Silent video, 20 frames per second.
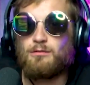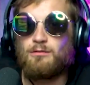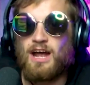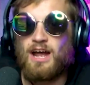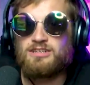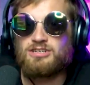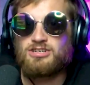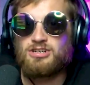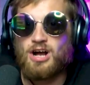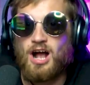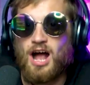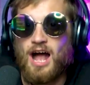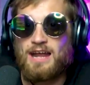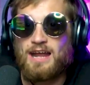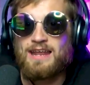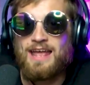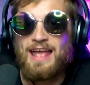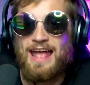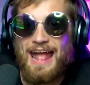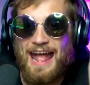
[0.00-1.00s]
the
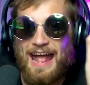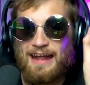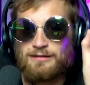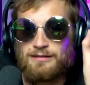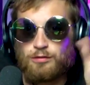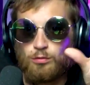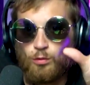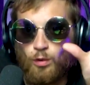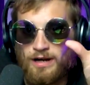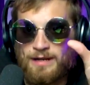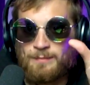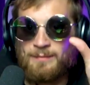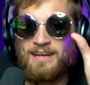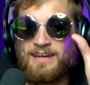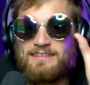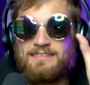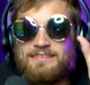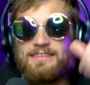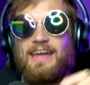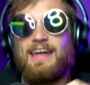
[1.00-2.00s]
restaurant and twenty
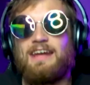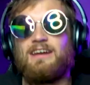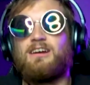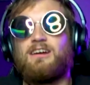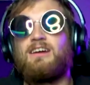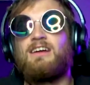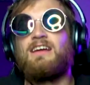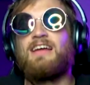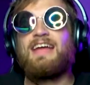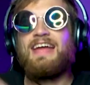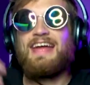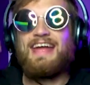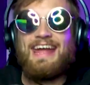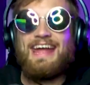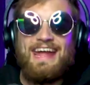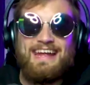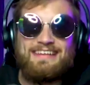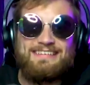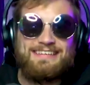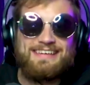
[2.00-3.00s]
minutes later,
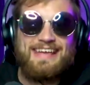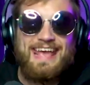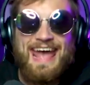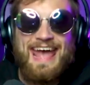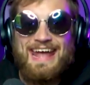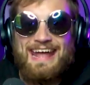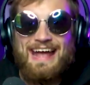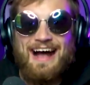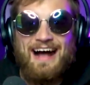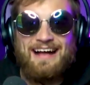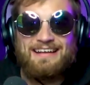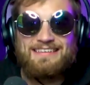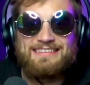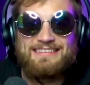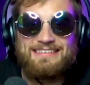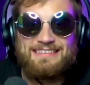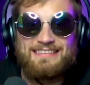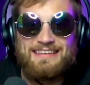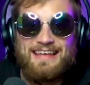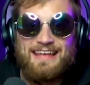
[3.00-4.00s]
it's
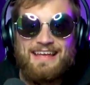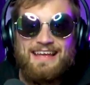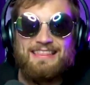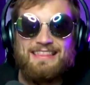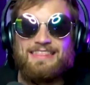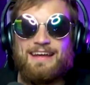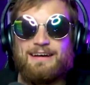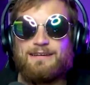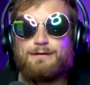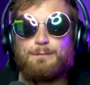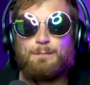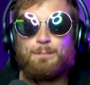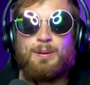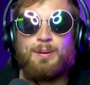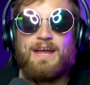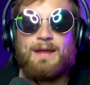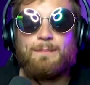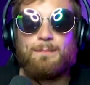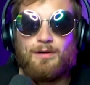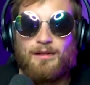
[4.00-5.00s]
chaos. There's
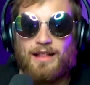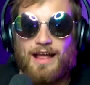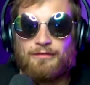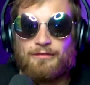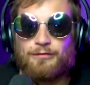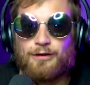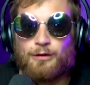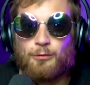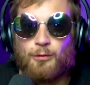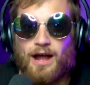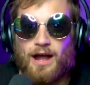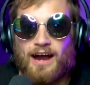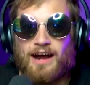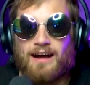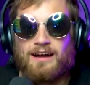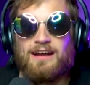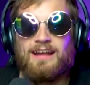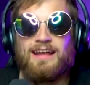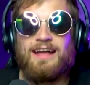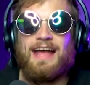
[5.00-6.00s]
people
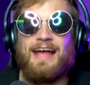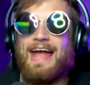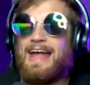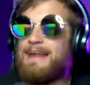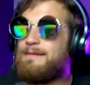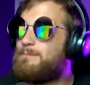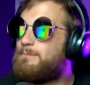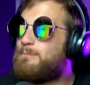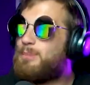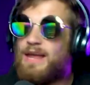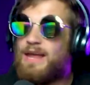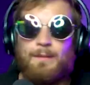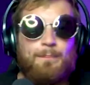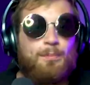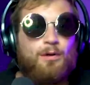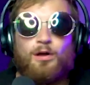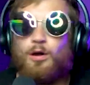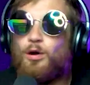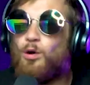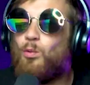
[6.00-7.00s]
everywhere and
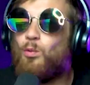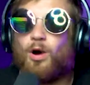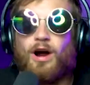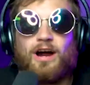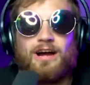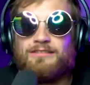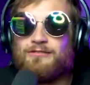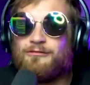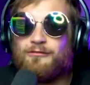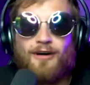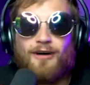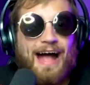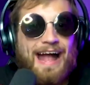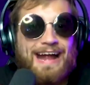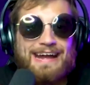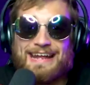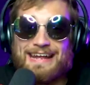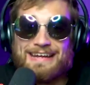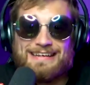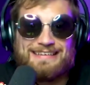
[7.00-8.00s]
people who weren't
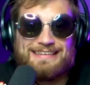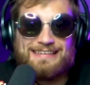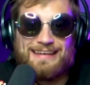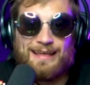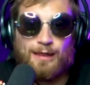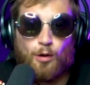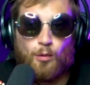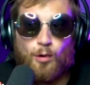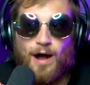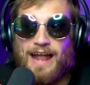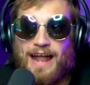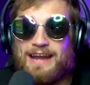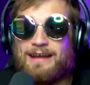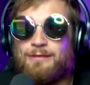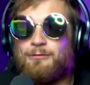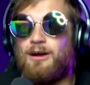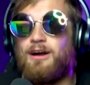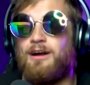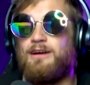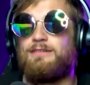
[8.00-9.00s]
invited to the
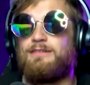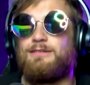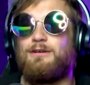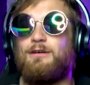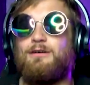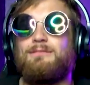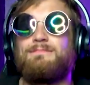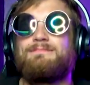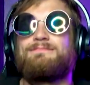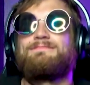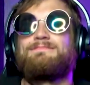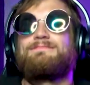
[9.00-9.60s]
wedding rehearsal.